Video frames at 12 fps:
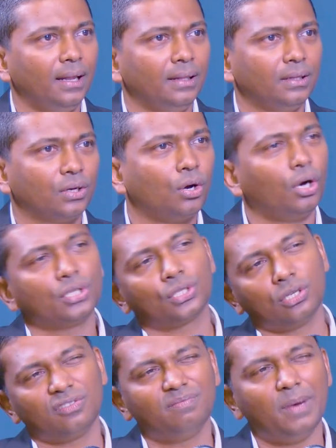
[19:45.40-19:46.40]
the
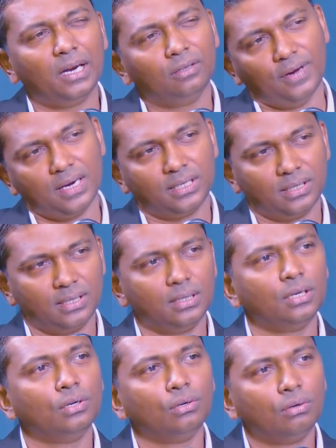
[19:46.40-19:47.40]
cost of manufacturing
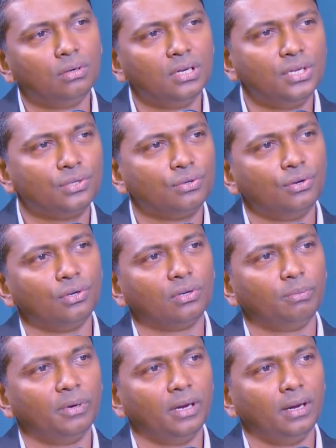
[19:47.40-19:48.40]
alone is going to
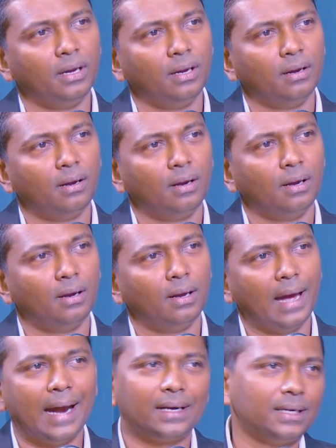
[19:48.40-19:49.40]
be
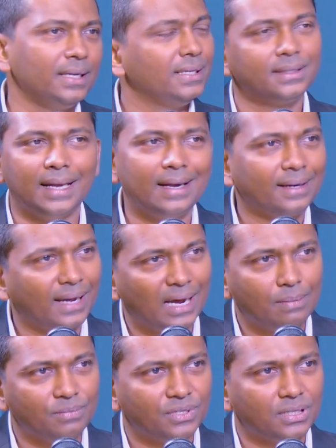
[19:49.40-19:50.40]
at least 10
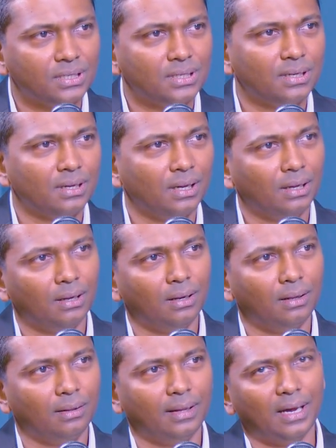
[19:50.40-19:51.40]
times
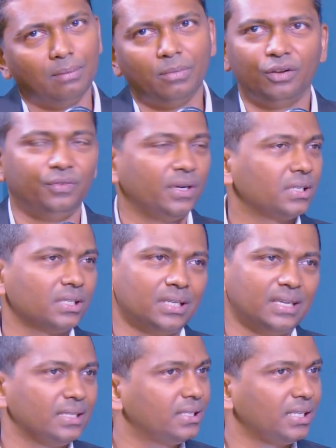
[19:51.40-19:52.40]
than
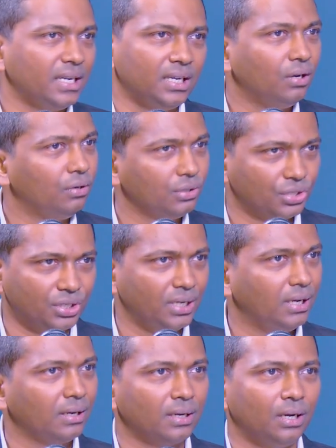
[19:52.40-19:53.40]
manufacturing in China or Sri
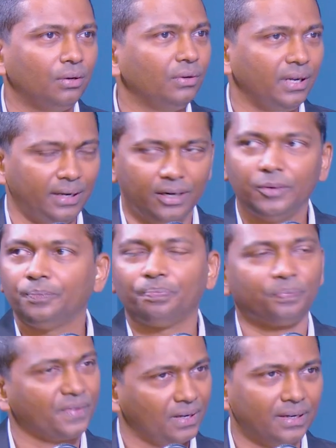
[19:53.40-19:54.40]
Lanka or India,
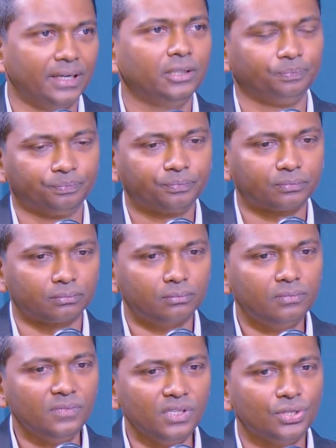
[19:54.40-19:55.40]
right?
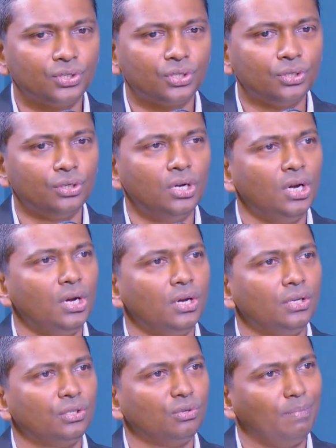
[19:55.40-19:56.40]
So
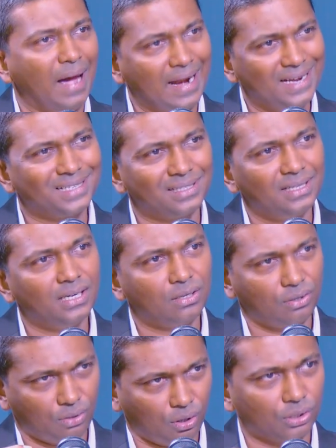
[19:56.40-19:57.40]
to manage
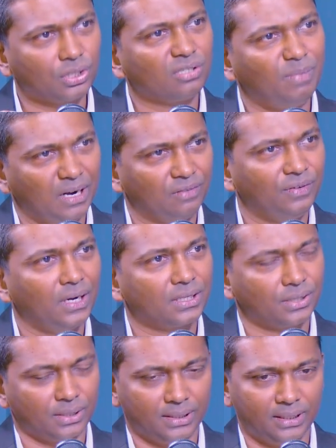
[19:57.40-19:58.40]
that cost of
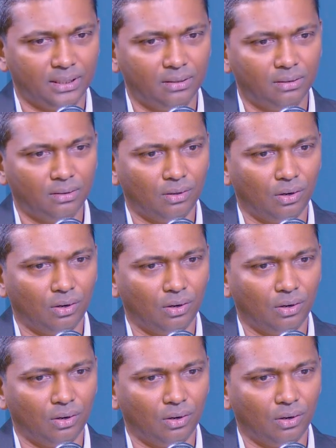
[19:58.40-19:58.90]
manufacturing,